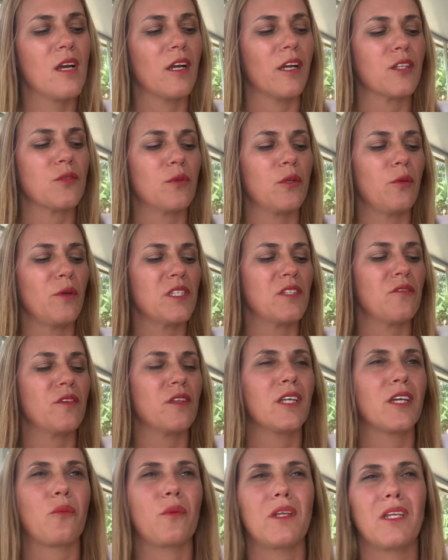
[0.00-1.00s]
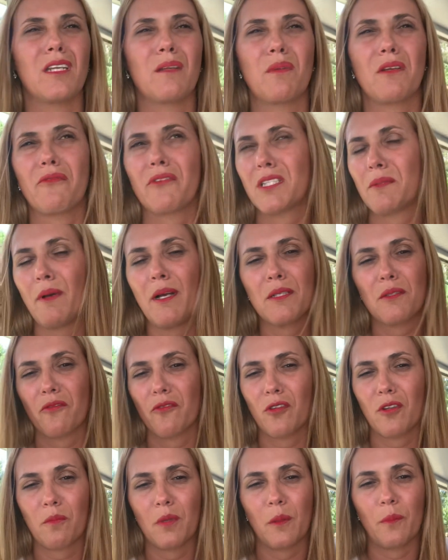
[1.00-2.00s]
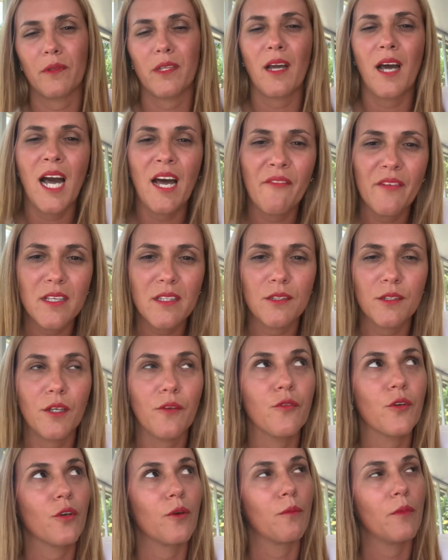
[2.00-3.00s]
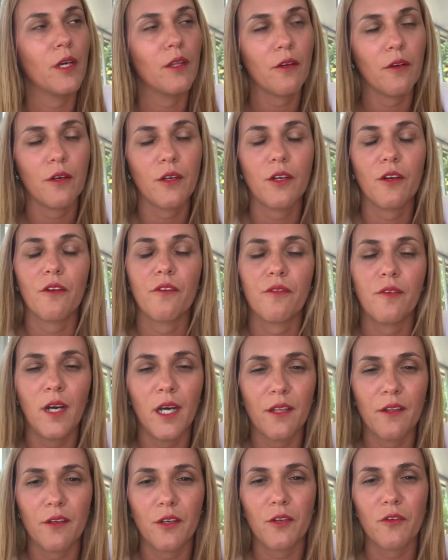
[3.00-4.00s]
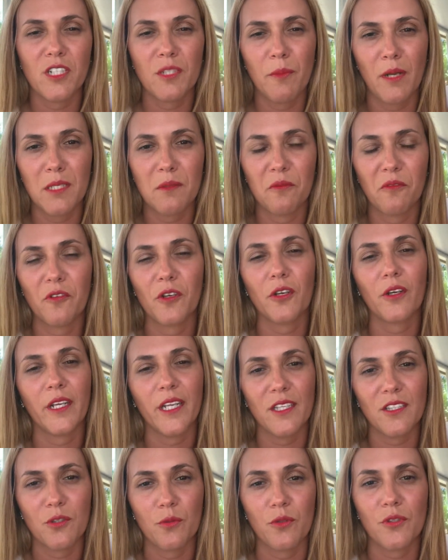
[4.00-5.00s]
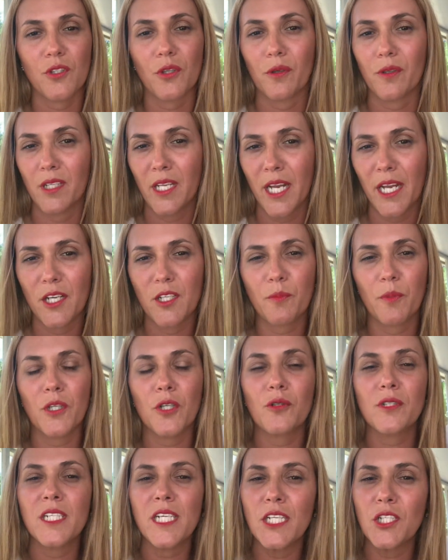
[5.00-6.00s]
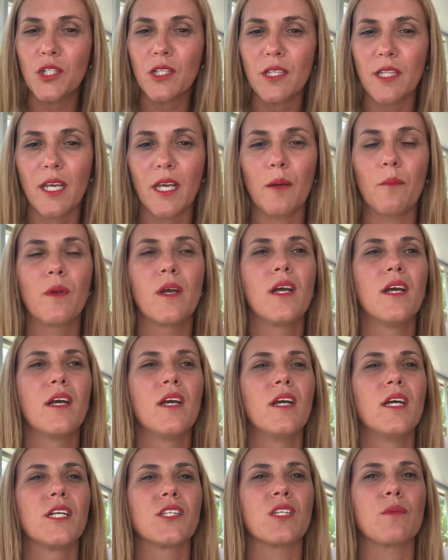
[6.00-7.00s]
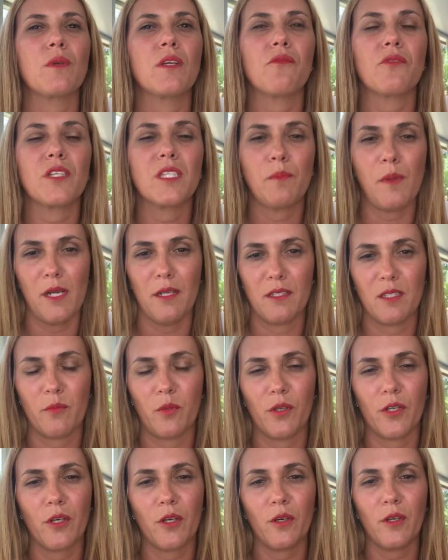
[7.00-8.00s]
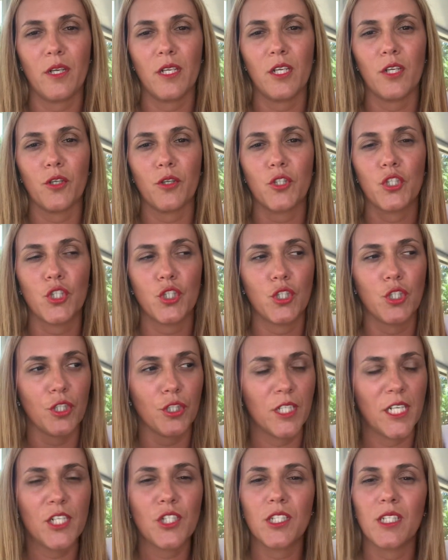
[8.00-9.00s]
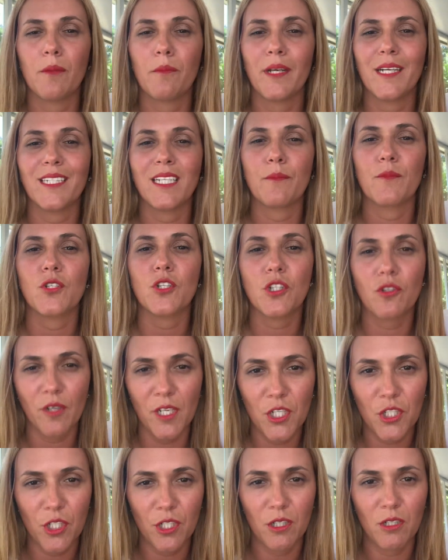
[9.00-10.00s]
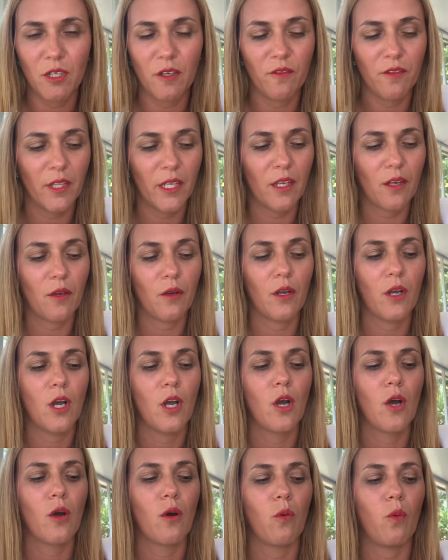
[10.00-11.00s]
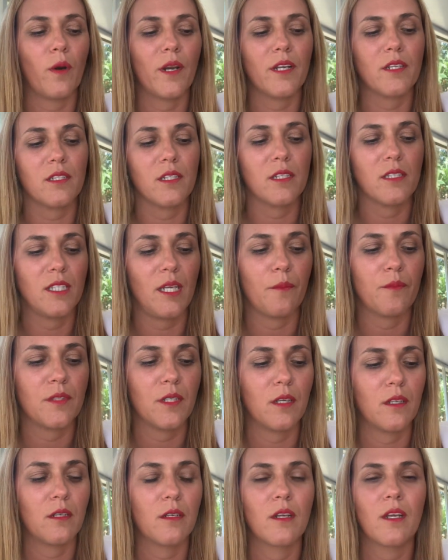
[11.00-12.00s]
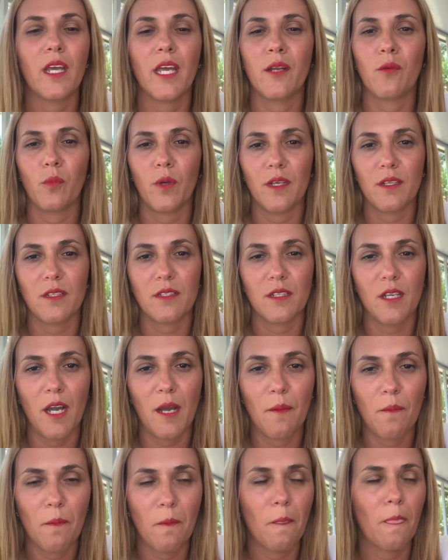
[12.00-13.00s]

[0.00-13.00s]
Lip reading: Because we always feel like we need to be responsible for other people. Now, obviously, if you're a mother or you're a father, you're responsible for your kids to a certain age, but you're teaching them to be responsible. You're teaching them by demonstration of like what is accepted and what is not.